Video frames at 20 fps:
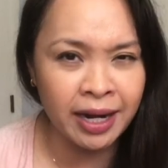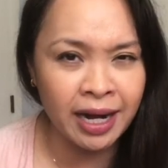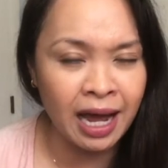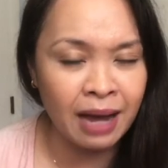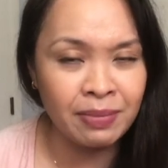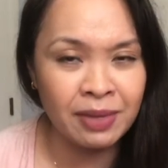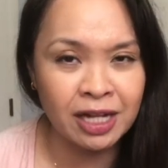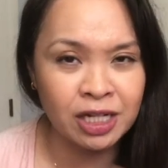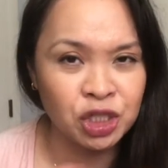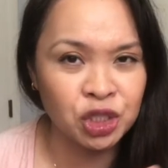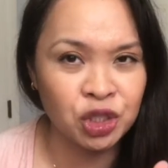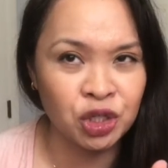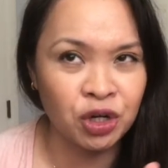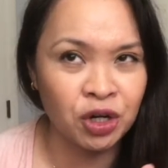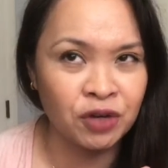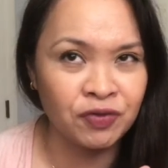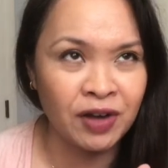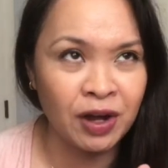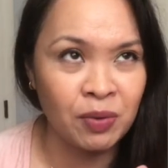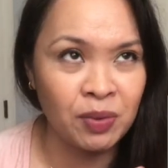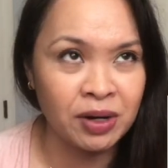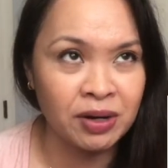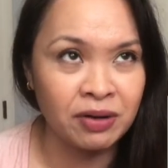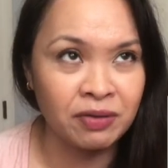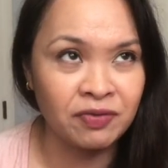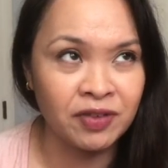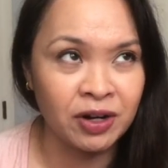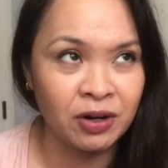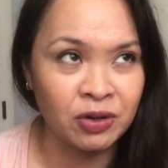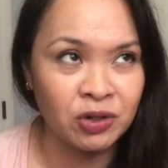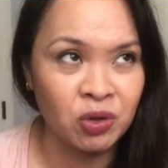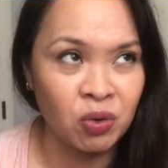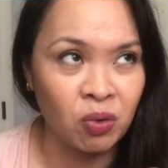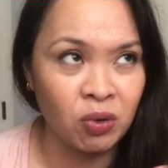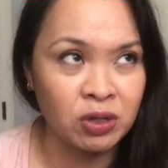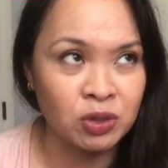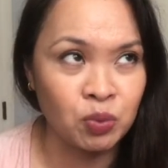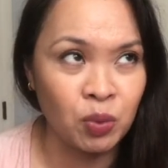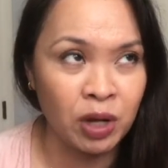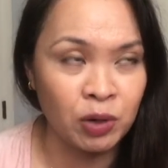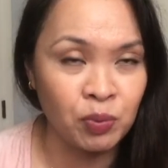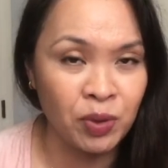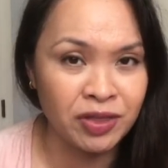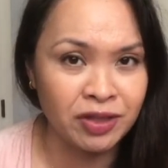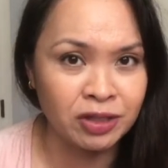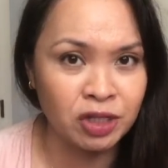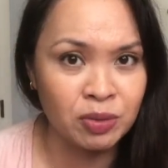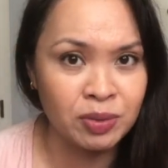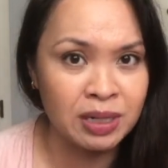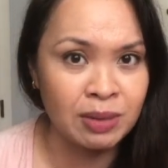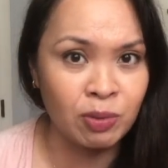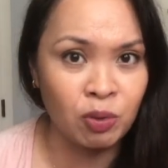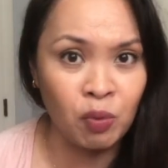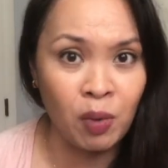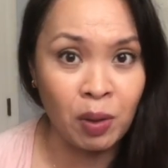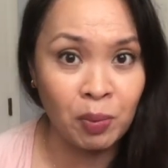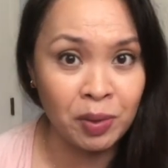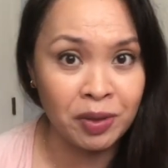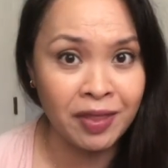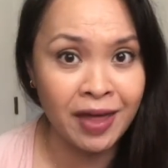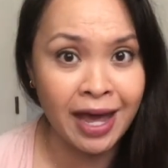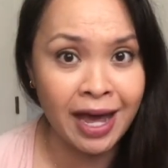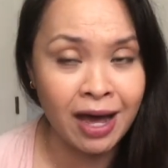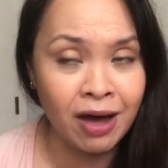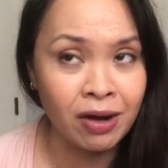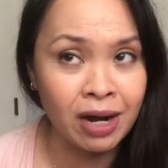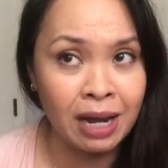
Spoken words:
I'm not sure if I want to veer towards one with aluminum or one without.